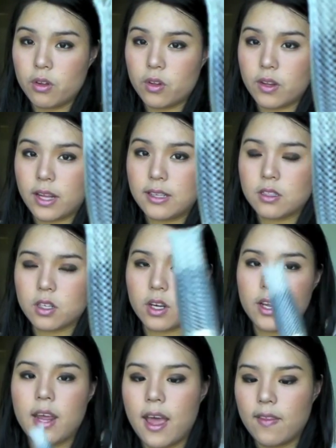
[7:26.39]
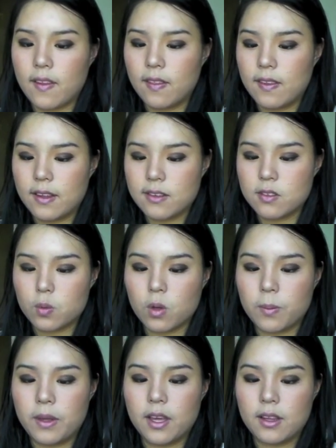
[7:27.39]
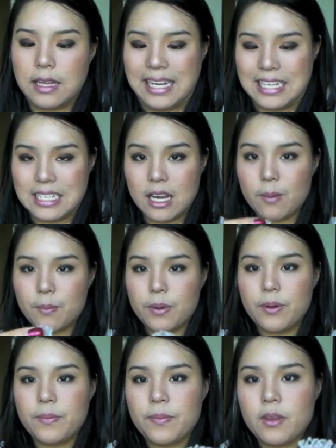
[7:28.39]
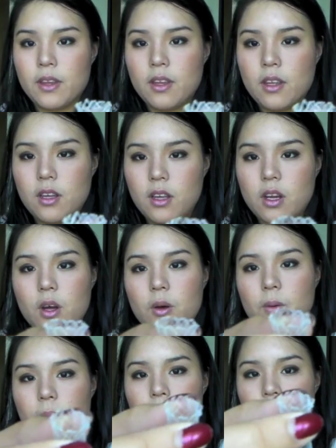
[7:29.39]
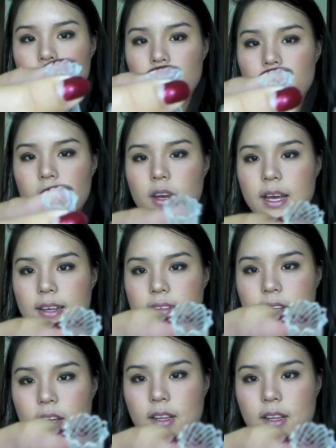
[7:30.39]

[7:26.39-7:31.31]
So that's good. And then this will be cleaned up, you know, nice and